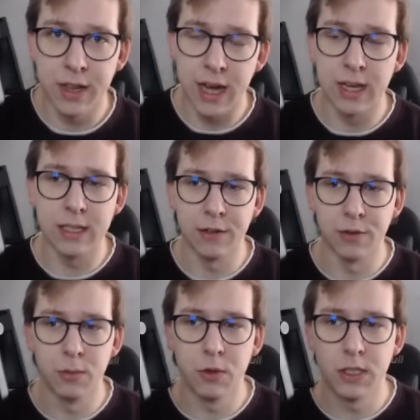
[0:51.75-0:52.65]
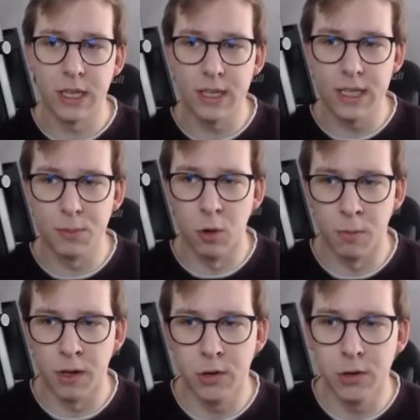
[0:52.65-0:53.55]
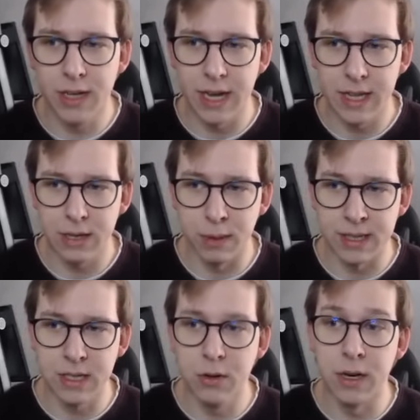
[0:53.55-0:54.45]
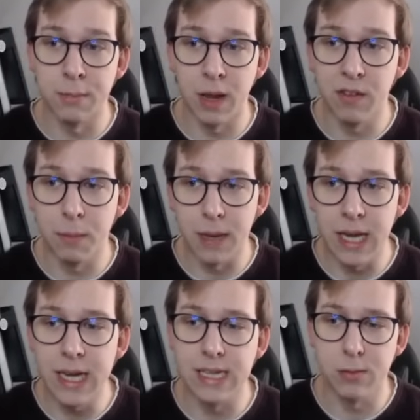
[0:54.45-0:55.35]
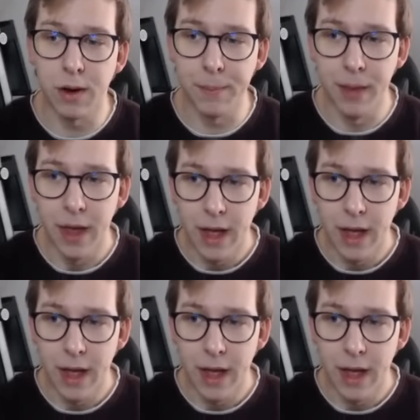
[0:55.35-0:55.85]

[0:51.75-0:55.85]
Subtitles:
There are different moves that this Pokemon could get that makes it good in PvP as well.